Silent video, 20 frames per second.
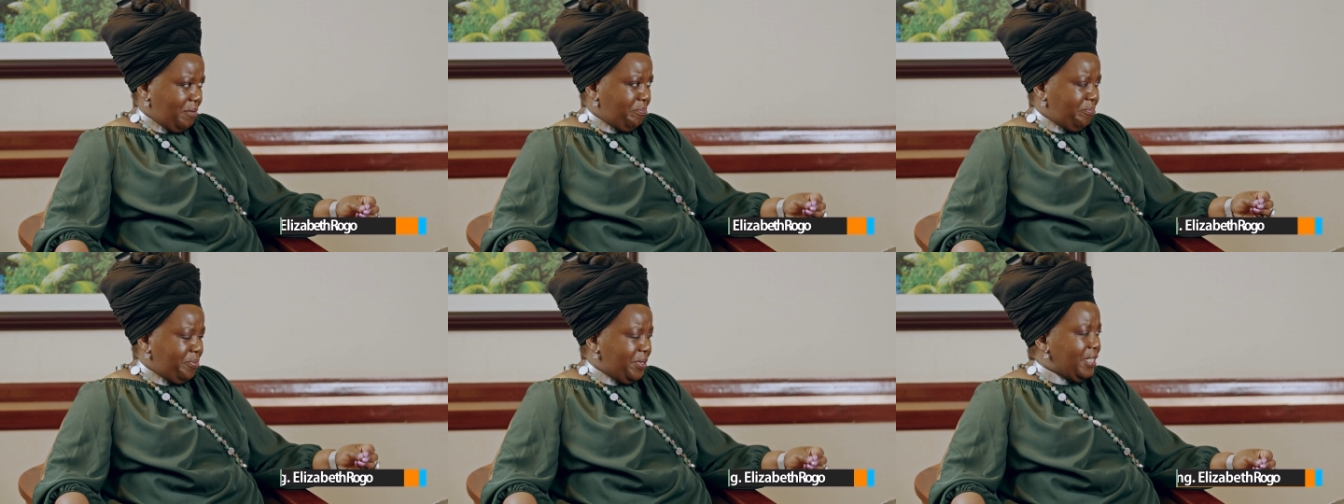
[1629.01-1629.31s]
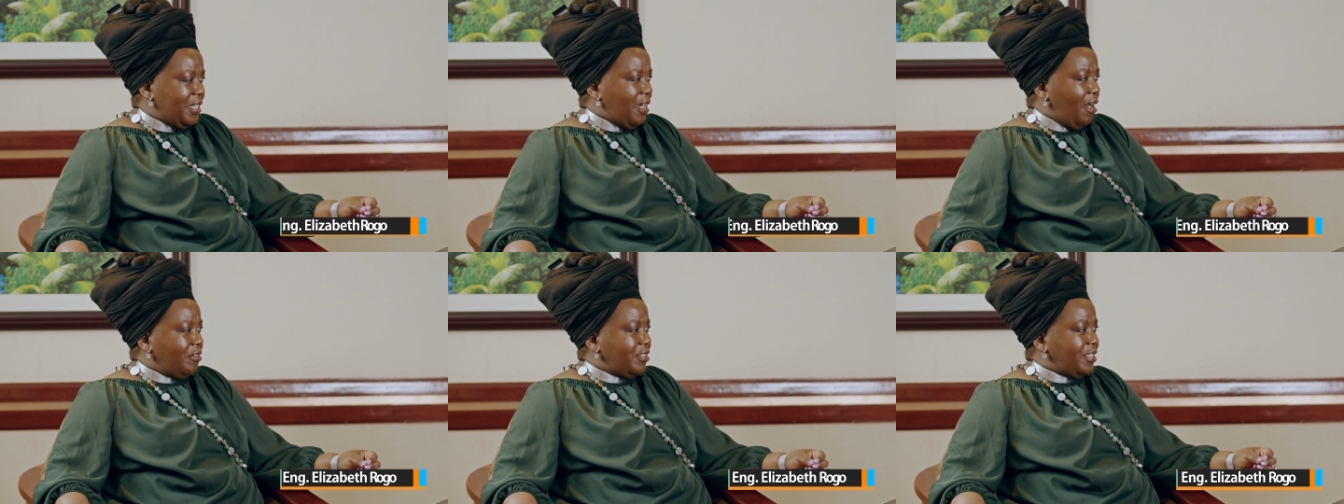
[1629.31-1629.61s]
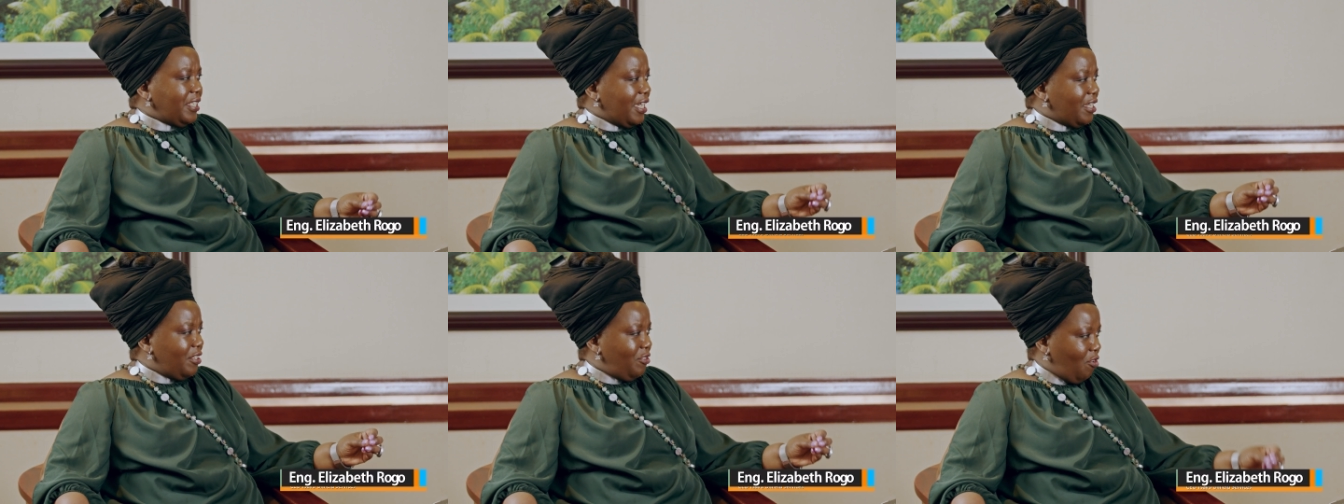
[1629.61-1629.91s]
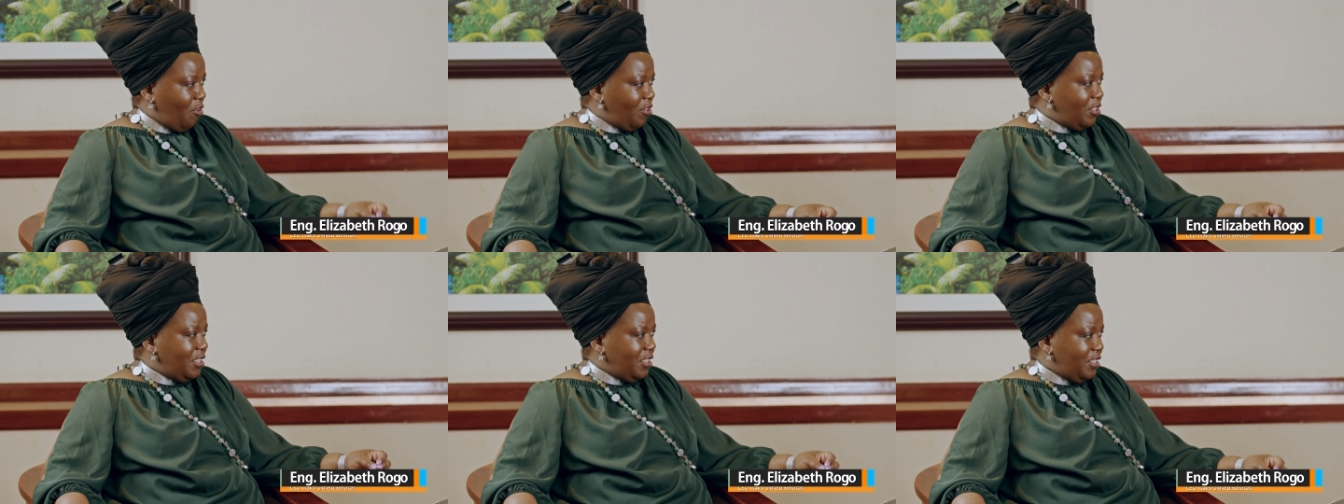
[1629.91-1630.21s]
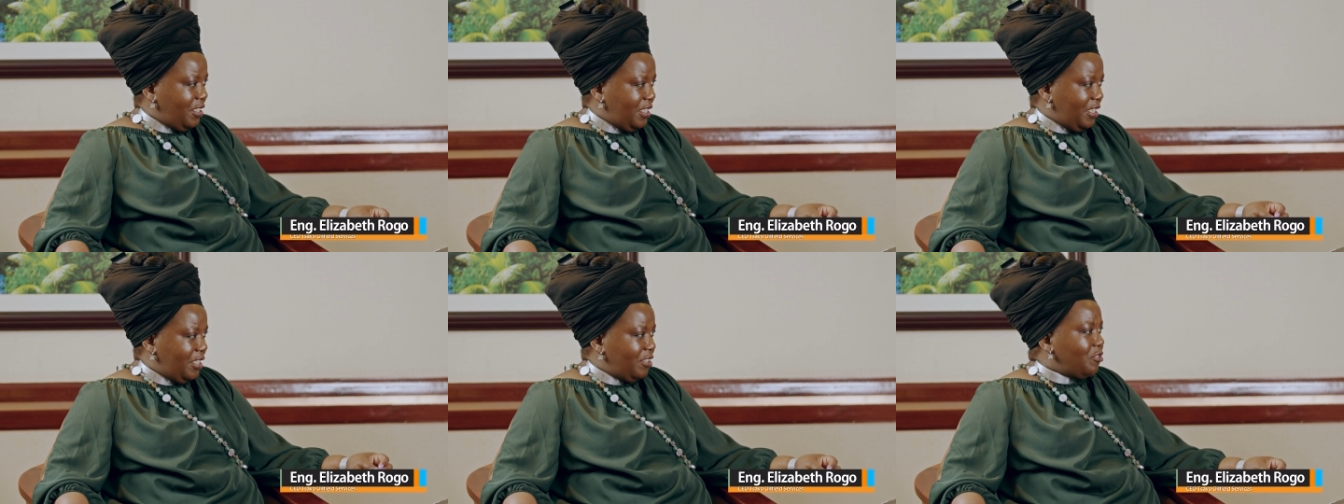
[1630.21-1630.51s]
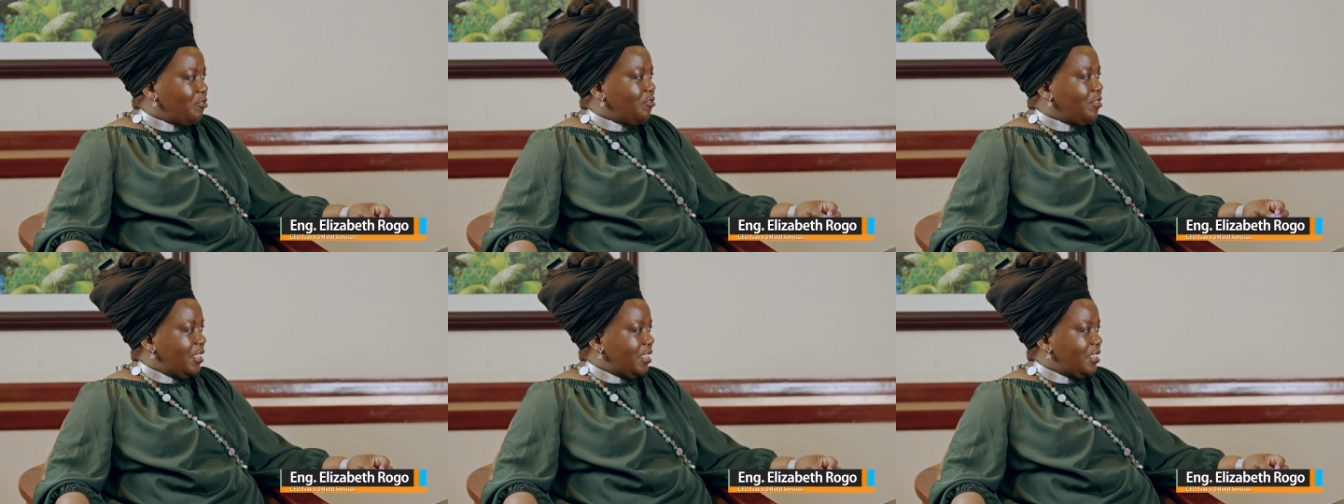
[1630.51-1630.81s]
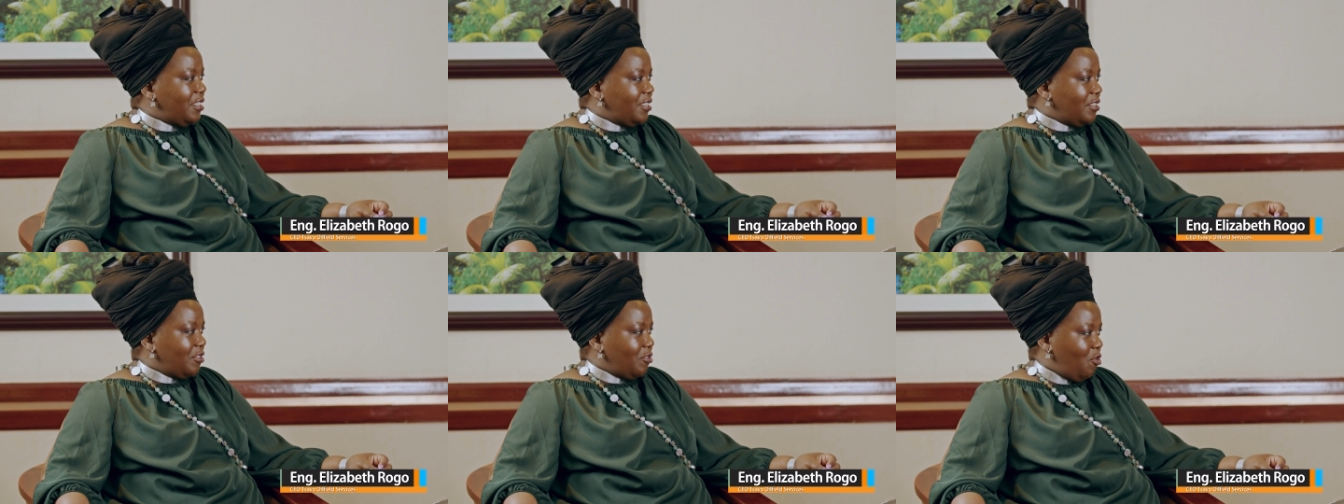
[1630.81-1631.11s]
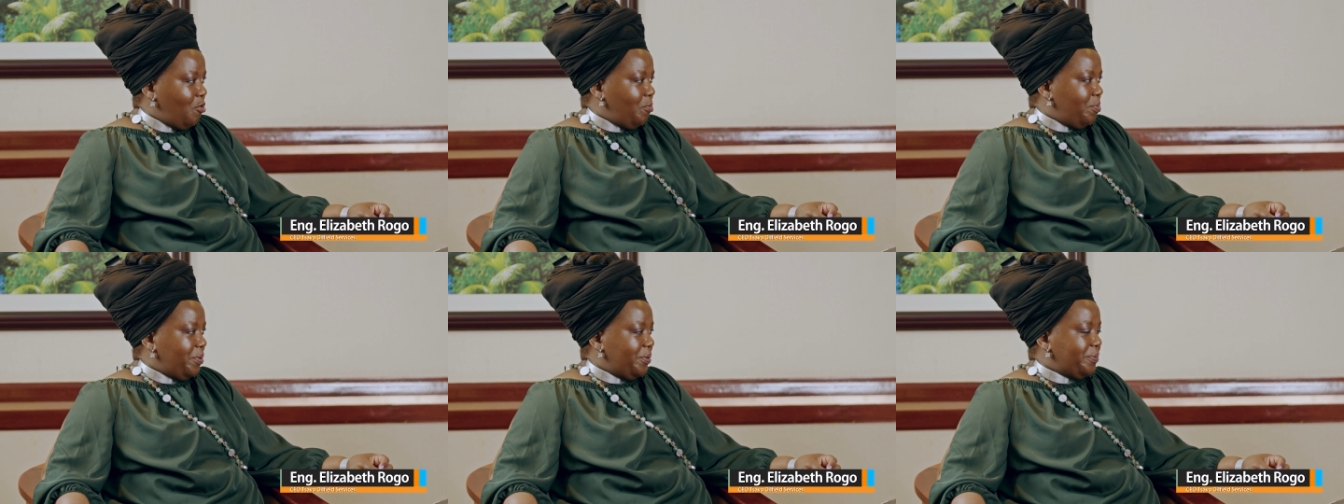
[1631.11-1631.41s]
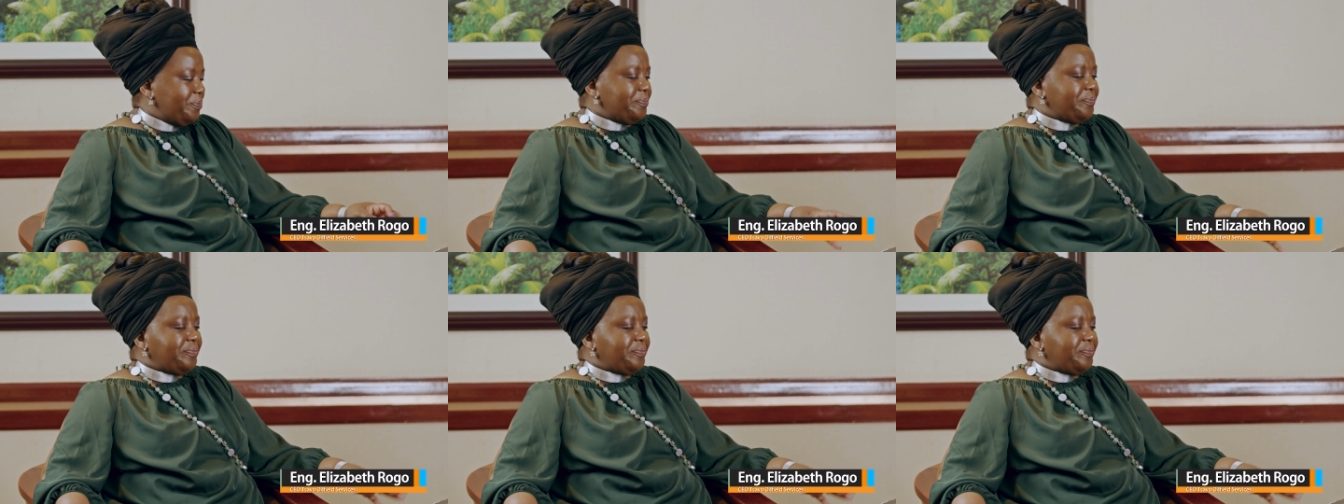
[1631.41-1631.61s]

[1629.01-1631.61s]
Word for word: bring our technology into this scope.